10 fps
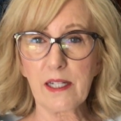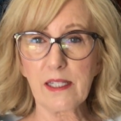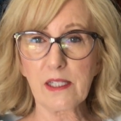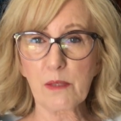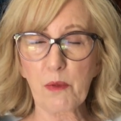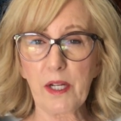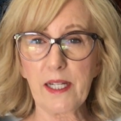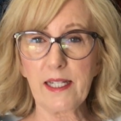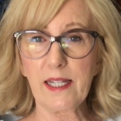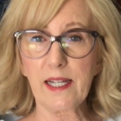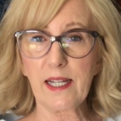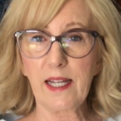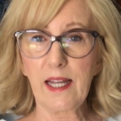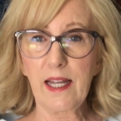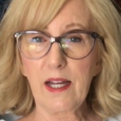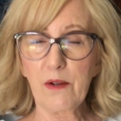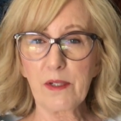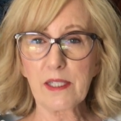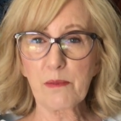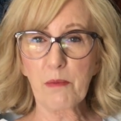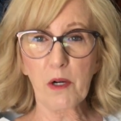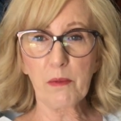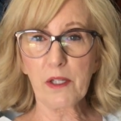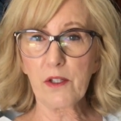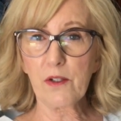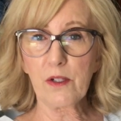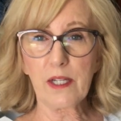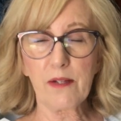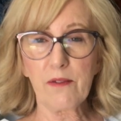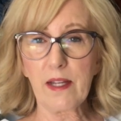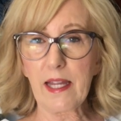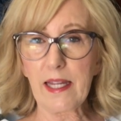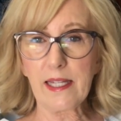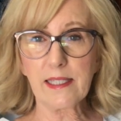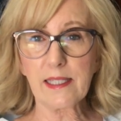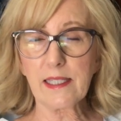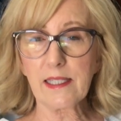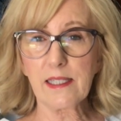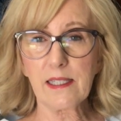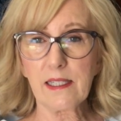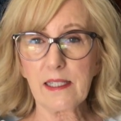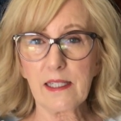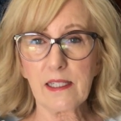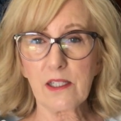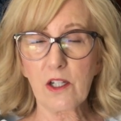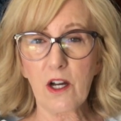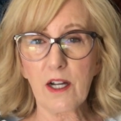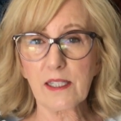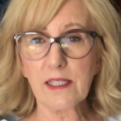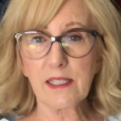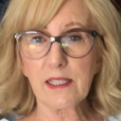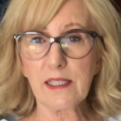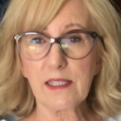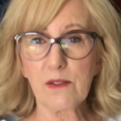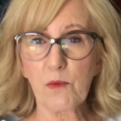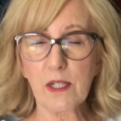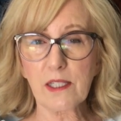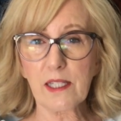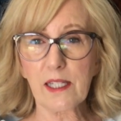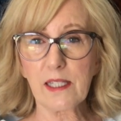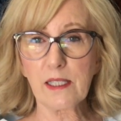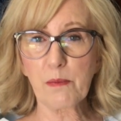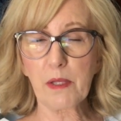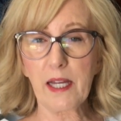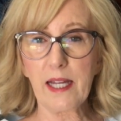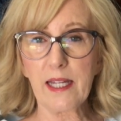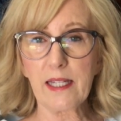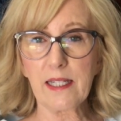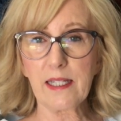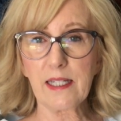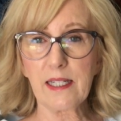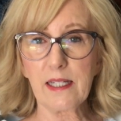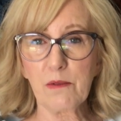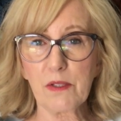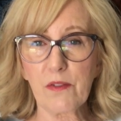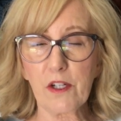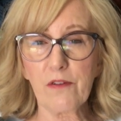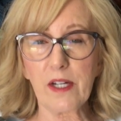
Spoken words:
spread, and we just barbecued and ate and talked and watched the kids play, and it was very